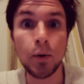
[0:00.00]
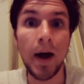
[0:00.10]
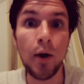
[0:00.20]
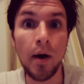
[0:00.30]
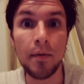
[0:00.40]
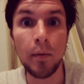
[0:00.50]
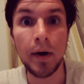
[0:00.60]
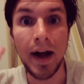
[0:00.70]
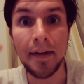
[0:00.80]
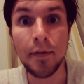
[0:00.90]
So hello
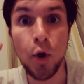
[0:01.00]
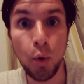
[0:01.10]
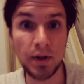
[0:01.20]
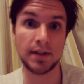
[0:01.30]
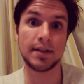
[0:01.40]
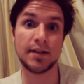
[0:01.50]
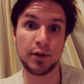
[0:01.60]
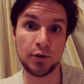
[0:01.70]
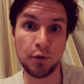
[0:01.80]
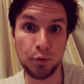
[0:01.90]
everyone, I know this is
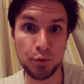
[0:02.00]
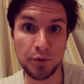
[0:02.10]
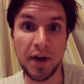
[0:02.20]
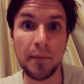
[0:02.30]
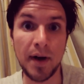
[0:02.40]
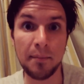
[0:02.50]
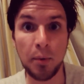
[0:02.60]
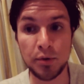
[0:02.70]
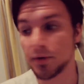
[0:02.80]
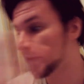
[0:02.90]
not the usual time when I
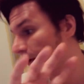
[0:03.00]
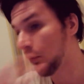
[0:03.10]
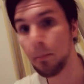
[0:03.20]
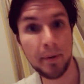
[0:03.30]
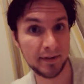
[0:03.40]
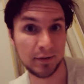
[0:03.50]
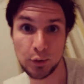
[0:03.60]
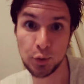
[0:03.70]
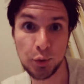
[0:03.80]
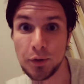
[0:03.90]
post a video, but
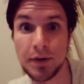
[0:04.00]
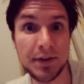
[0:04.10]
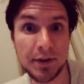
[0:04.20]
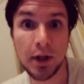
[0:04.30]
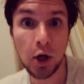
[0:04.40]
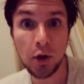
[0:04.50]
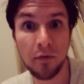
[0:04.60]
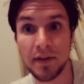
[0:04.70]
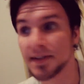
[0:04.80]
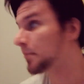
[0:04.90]
a lot of
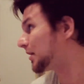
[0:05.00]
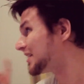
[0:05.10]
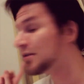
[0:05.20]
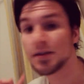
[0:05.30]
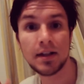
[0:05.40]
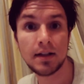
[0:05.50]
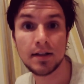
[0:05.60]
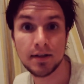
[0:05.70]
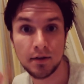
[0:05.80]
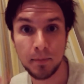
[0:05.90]
things happen. As you see,
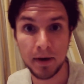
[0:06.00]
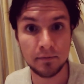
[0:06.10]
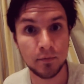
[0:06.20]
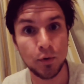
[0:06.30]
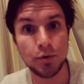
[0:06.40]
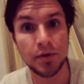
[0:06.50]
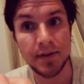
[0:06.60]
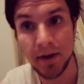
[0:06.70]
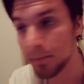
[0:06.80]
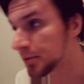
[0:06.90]
this is not my usual
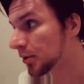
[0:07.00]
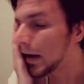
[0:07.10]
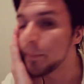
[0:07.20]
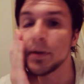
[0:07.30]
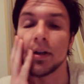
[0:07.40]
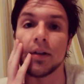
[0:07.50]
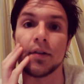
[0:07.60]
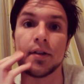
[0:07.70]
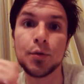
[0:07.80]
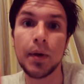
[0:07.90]
setup, so I'm not in
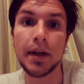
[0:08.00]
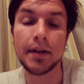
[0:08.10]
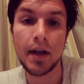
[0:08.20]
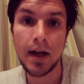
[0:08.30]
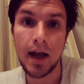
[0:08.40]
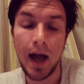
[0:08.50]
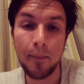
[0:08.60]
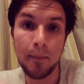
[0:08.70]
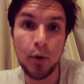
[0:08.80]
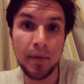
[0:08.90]
London this weekend. I'm
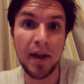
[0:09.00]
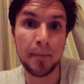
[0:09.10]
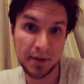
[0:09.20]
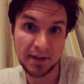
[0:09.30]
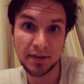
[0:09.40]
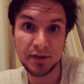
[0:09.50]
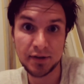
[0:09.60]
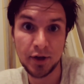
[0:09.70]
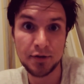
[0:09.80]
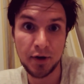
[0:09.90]
in Birmingham attending the
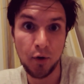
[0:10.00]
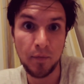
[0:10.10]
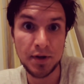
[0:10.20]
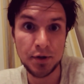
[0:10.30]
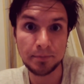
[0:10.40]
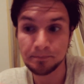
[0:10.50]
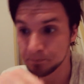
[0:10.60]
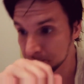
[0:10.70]
Star Trek convention,